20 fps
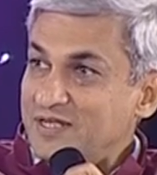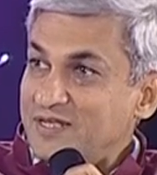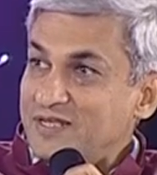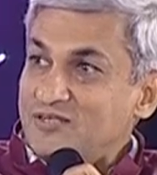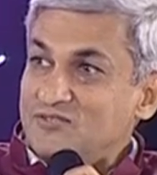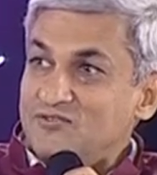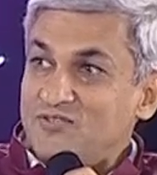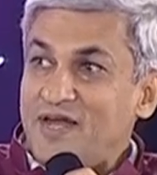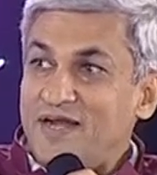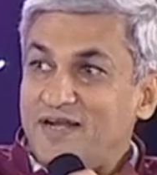
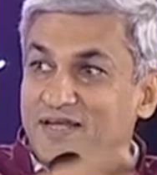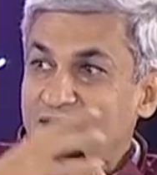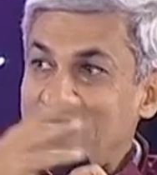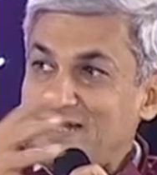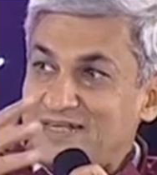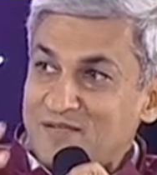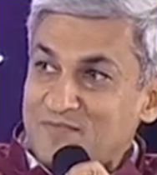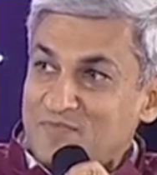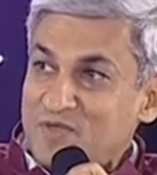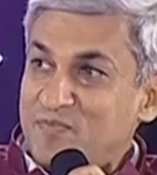started
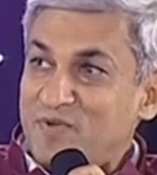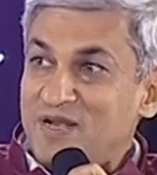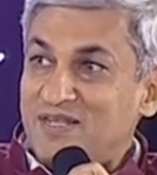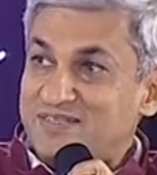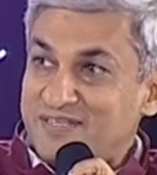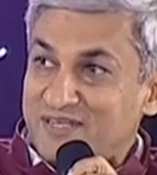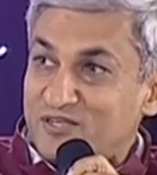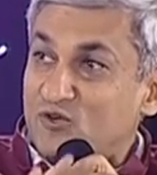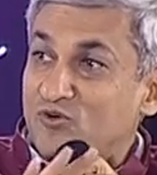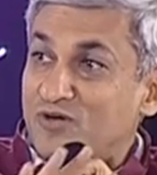collecting people and
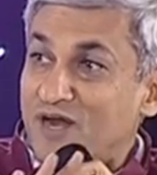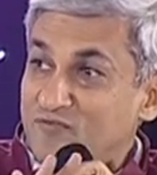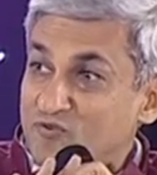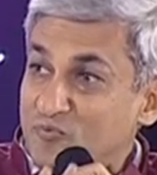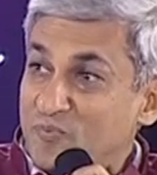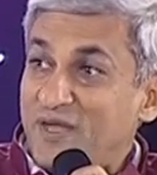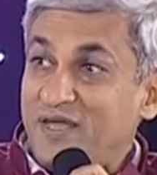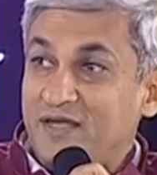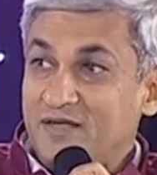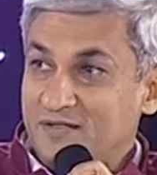saying, you don't have to
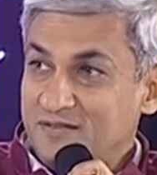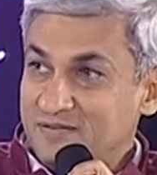pay.